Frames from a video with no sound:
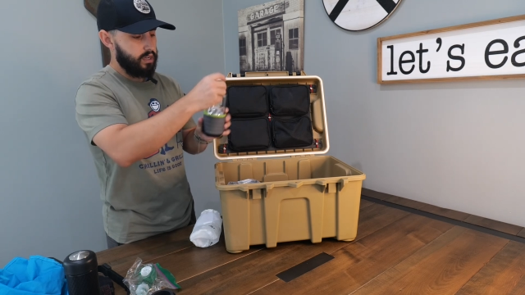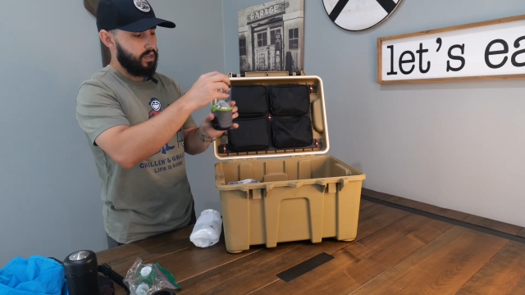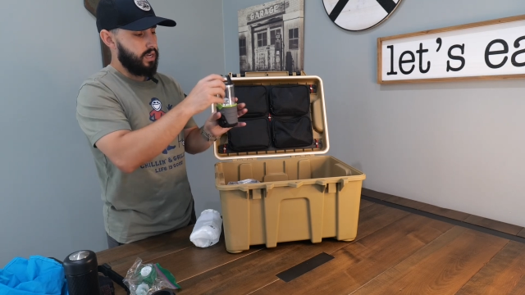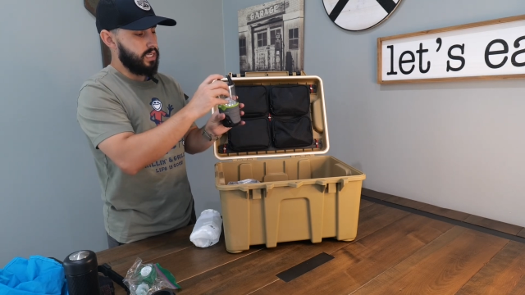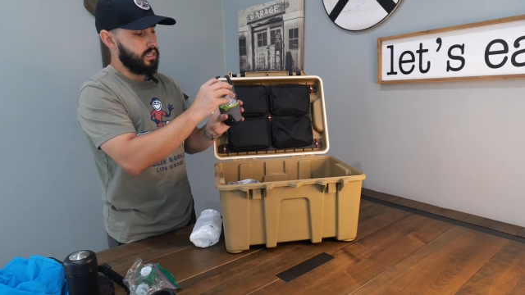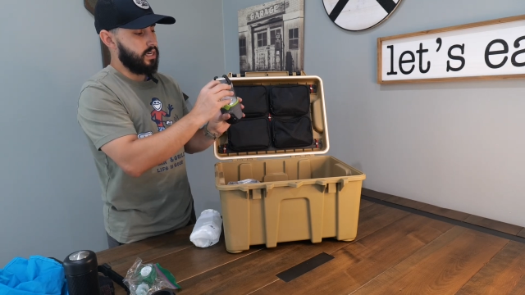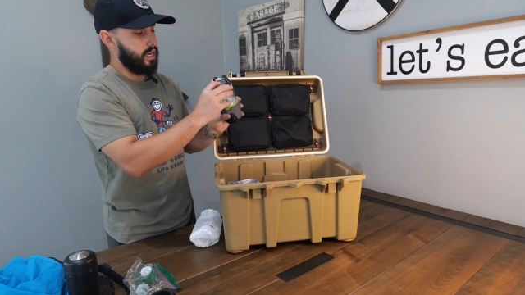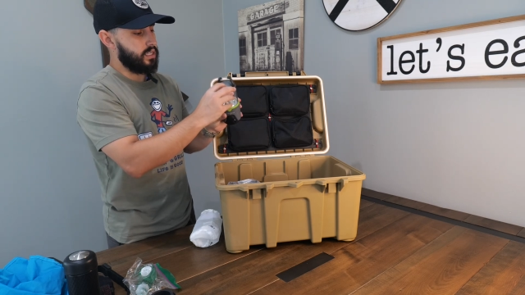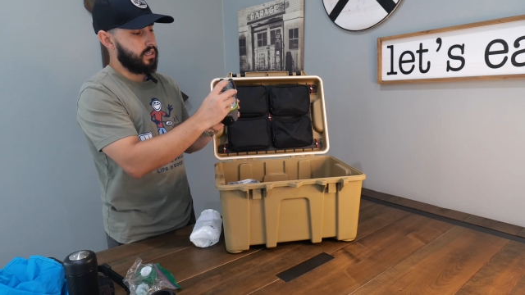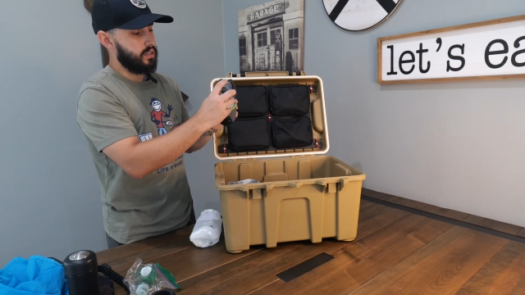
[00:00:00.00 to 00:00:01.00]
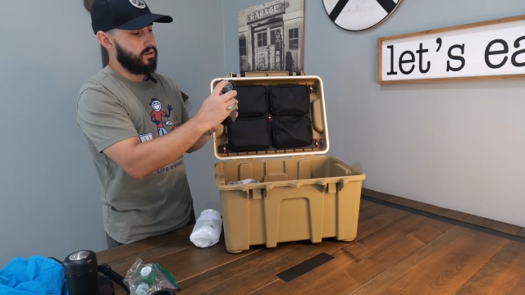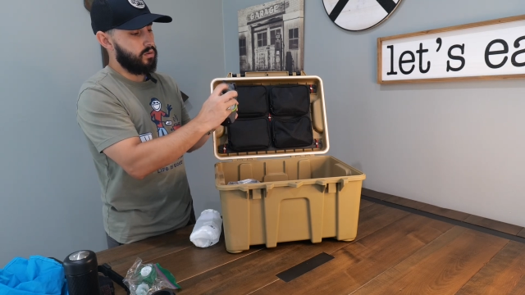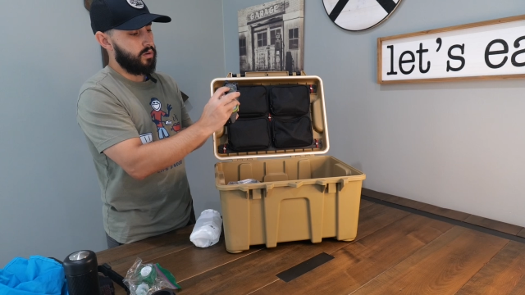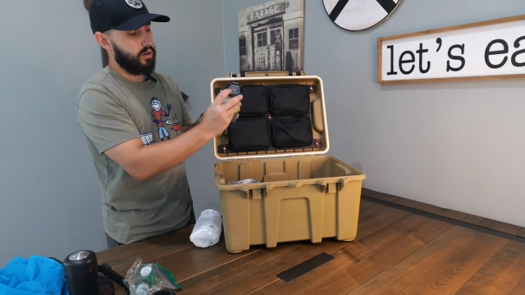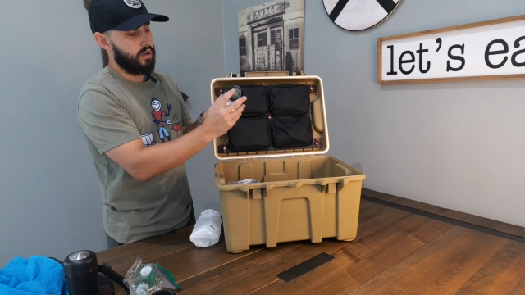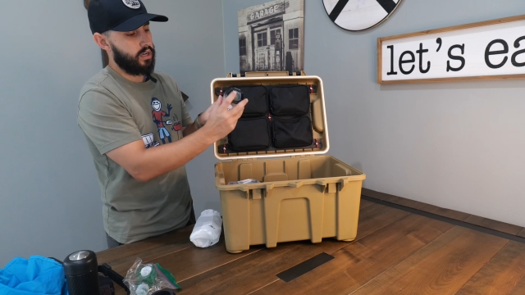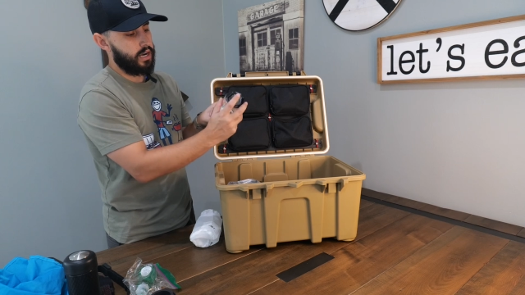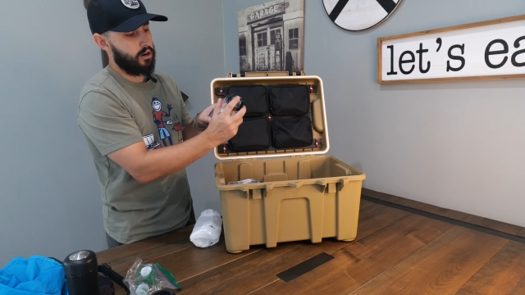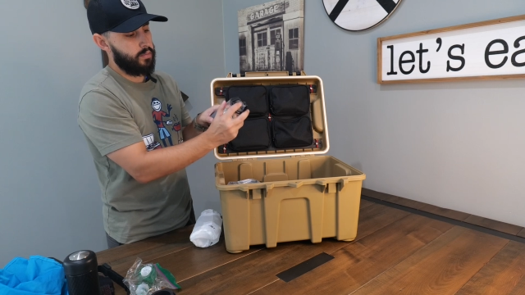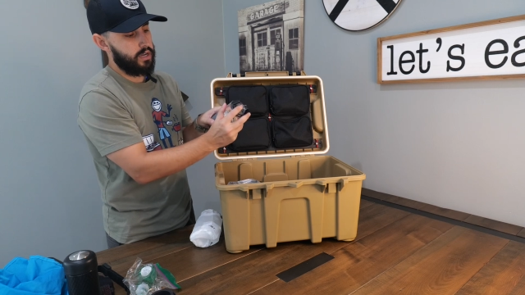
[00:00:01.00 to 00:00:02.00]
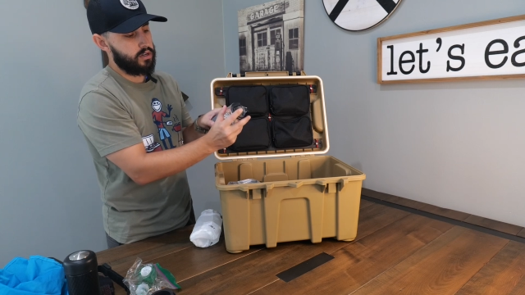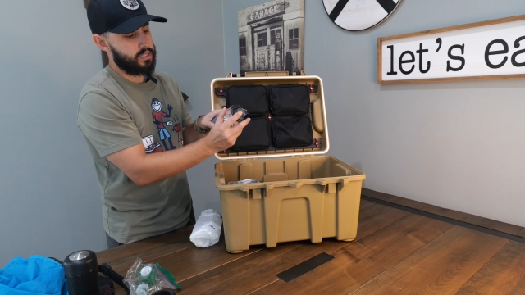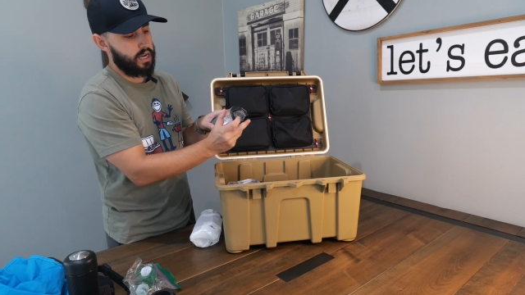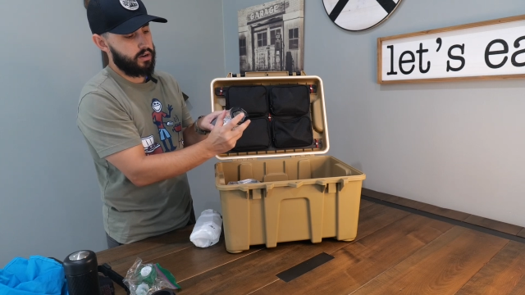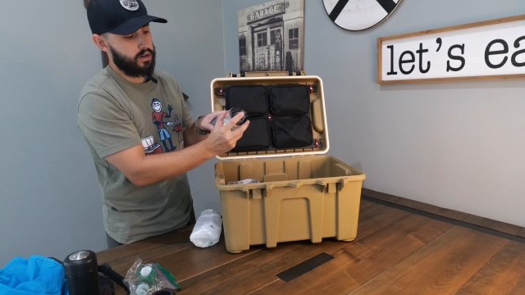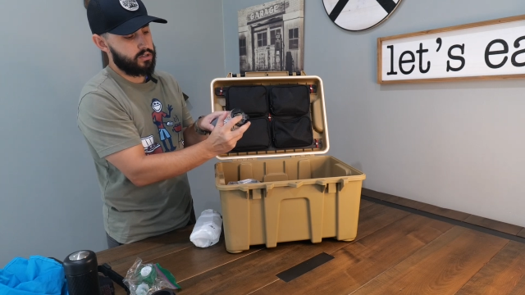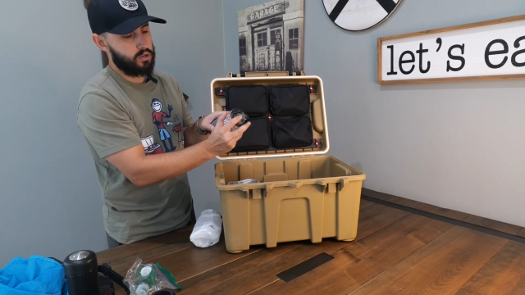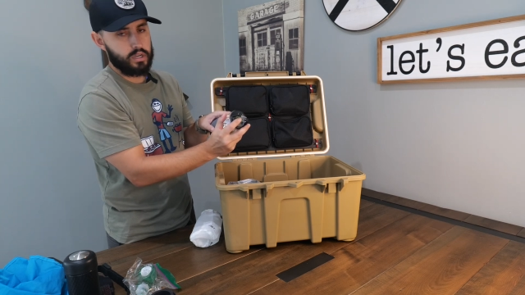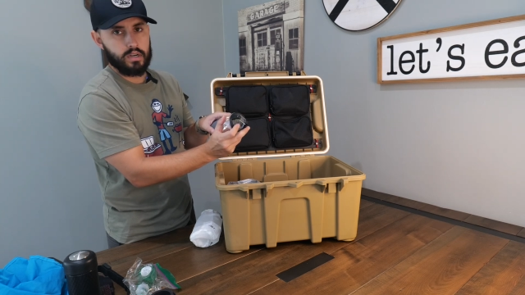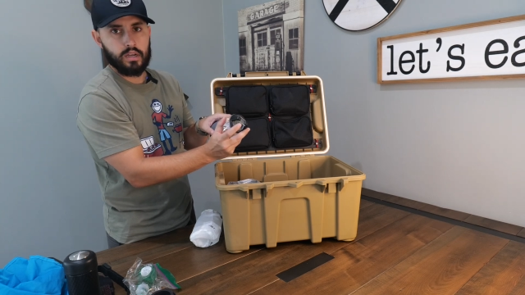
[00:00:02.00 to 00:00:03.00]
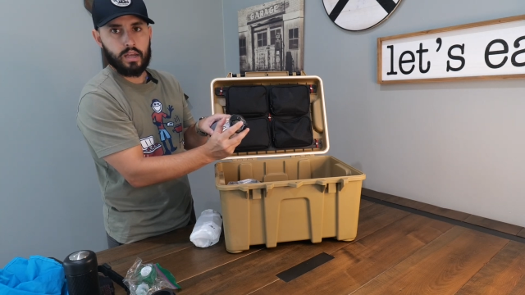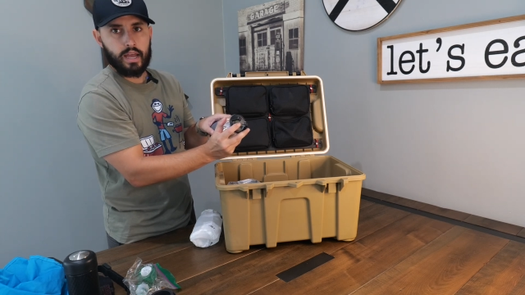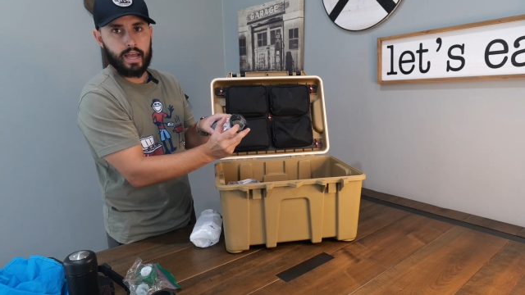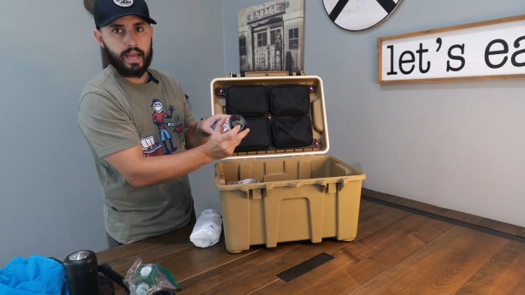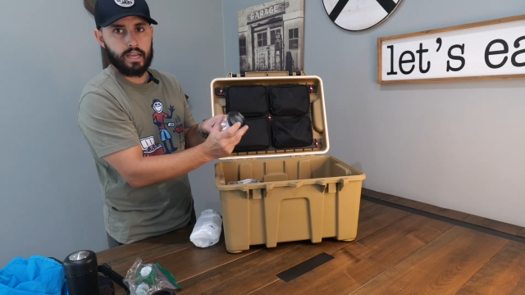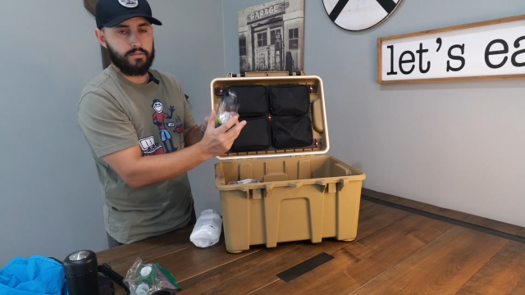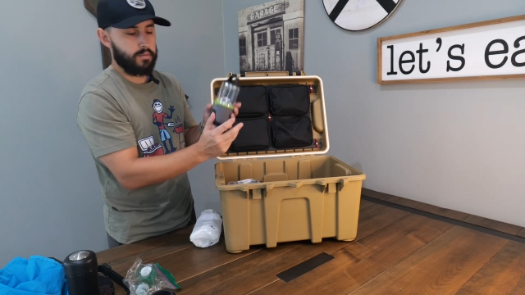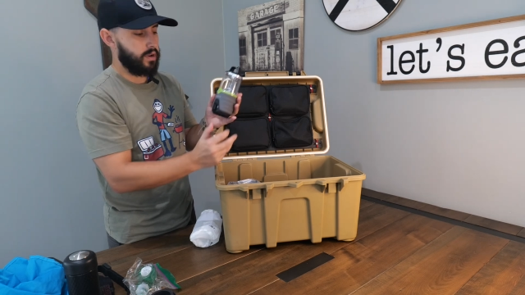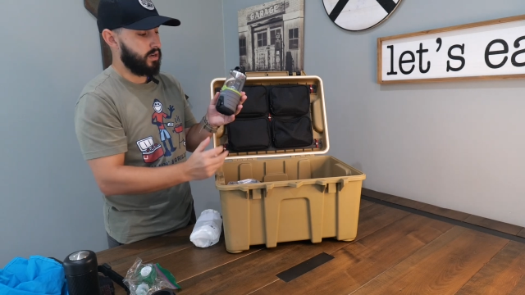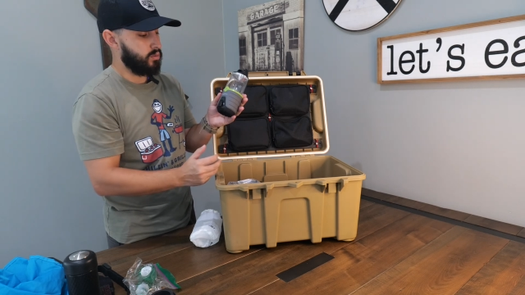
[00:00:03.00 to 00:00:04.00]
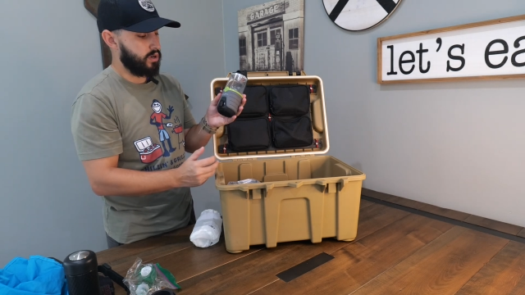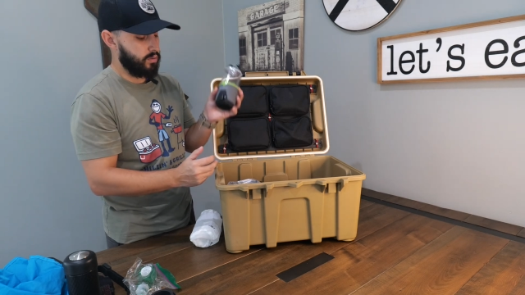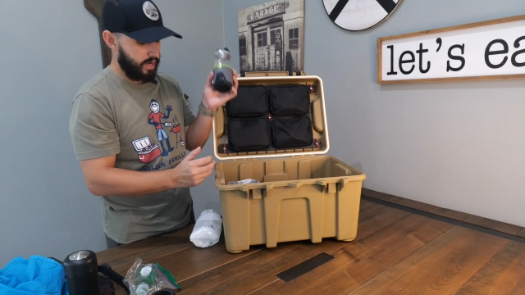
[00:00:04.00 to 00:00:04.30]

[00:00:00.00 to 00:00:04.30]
Has a nice little carabiner style here, so you can hang it from anywhere you want